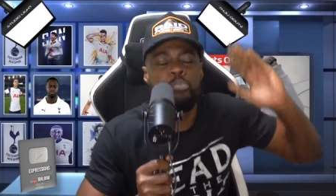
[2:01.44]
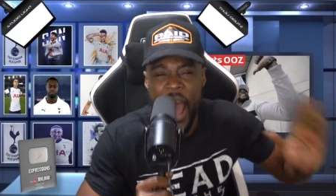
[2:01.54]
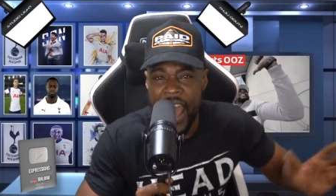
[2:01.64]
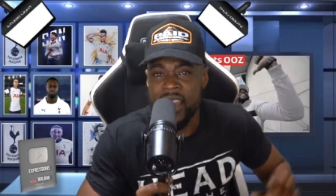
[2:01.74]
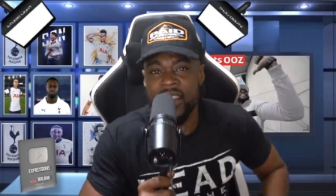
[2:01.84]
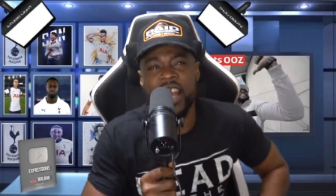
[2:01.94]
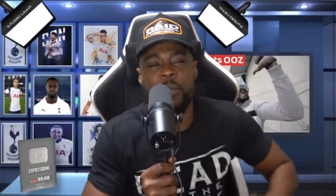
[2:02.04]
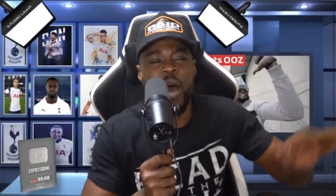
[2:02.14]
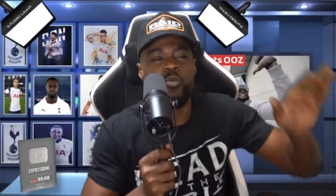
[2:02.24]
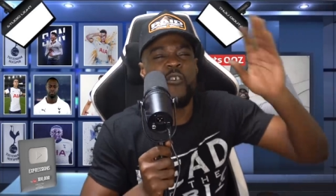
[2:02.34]
back. Them
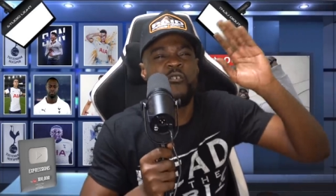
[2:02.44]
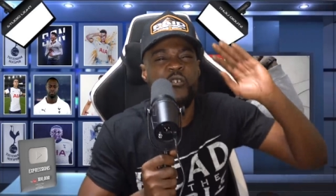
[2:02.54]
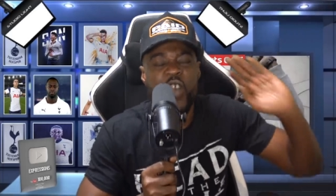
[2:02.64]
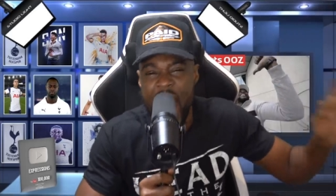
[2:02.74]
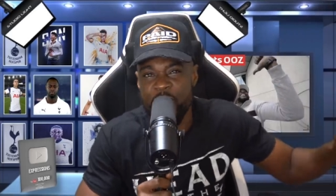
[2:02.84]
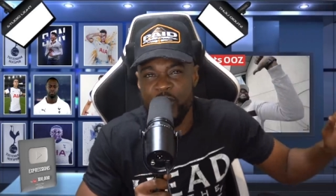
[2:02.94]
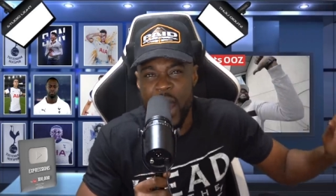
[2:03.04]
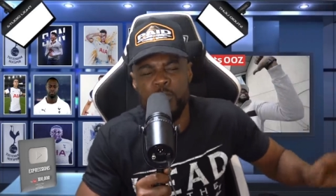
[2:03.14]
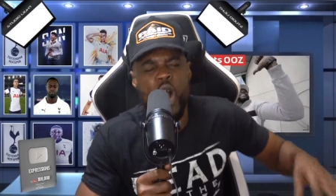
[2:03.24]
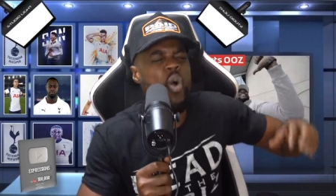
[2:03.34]
man were flat,
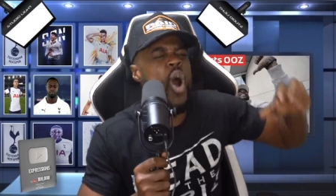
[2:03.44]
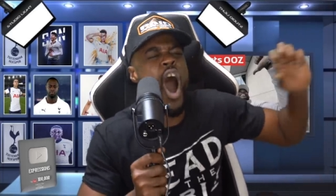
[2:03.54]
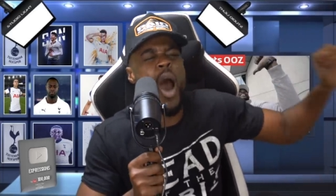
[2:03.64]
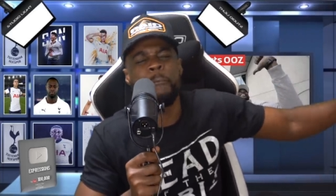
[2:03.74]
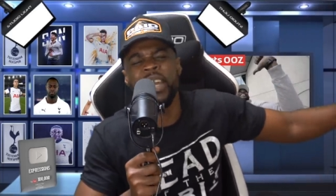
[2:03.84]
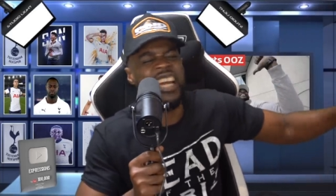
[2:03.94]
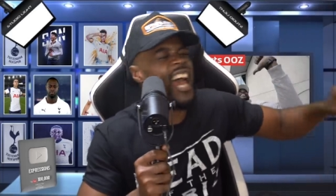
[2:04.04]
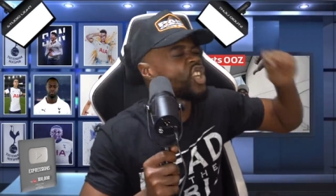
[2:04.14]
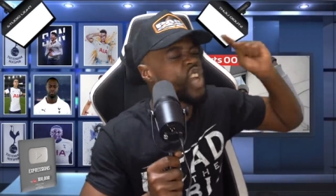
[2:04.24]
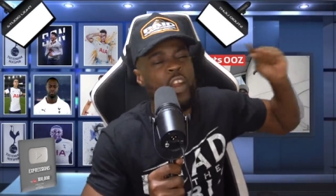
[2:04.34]
fam. No heartbeat
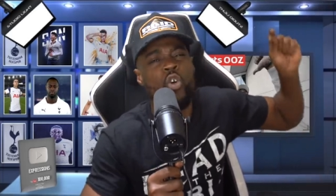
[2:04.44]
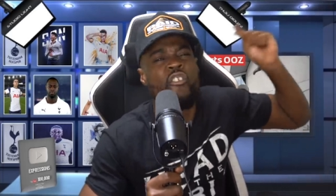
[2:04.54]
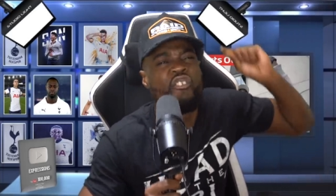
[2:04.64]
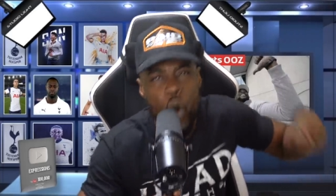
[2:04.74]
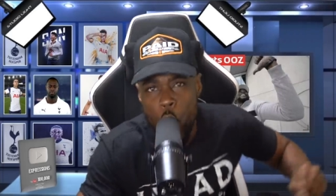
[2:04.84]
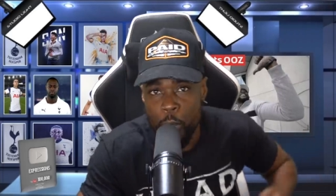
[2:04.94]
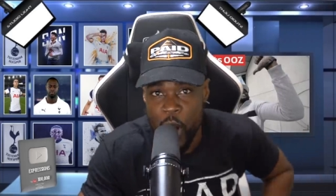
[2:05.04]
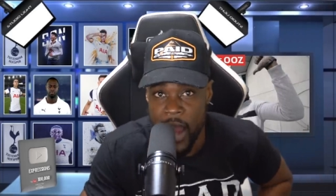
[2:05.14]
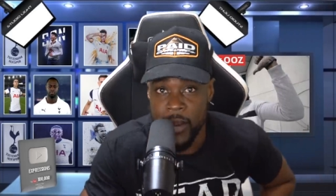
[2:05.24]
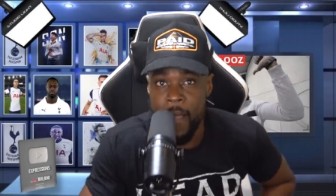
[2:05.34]
like Channel 4,
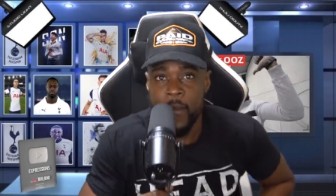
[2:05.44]
blood.